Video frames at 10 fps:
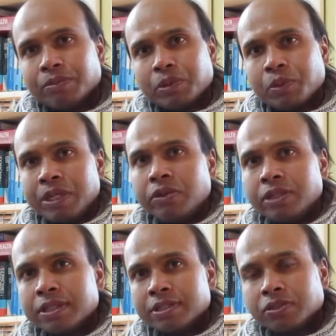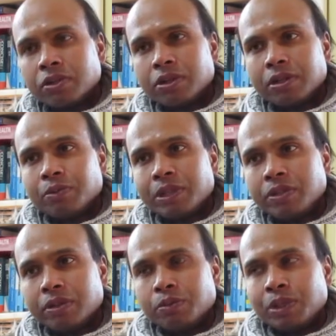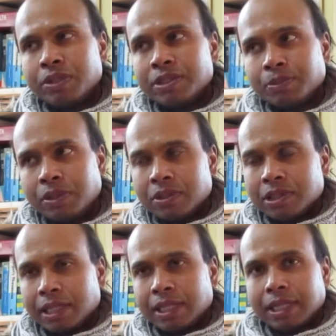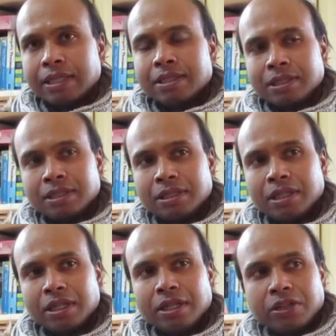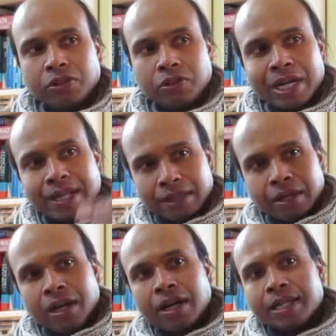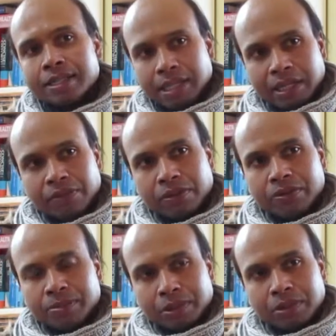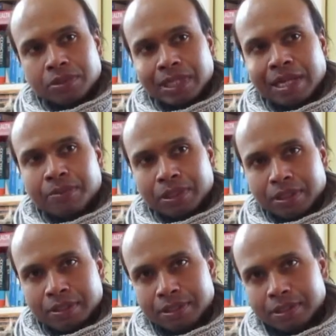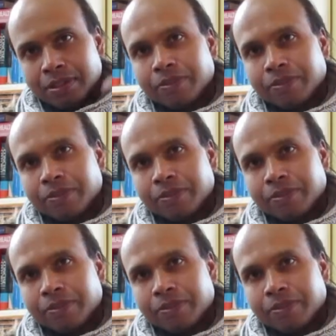But when you're in a strong, when you're, when you're spiritually connected, you're at the highest level of spiritual happiness.